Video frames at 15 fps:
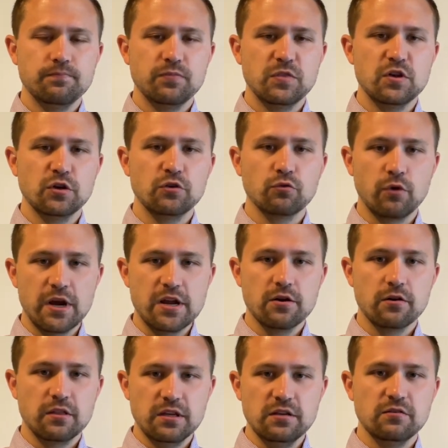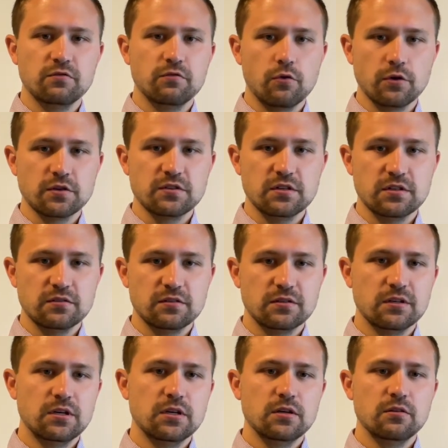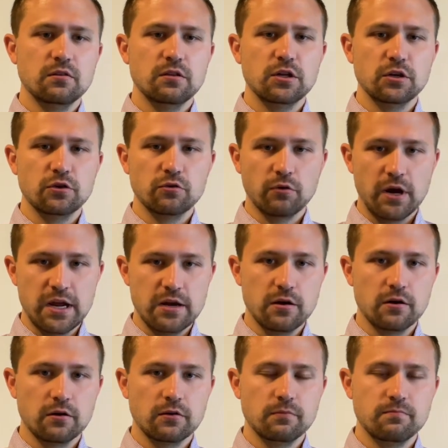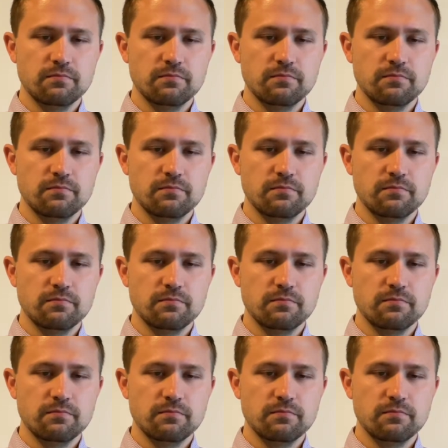The greater these forces, the greater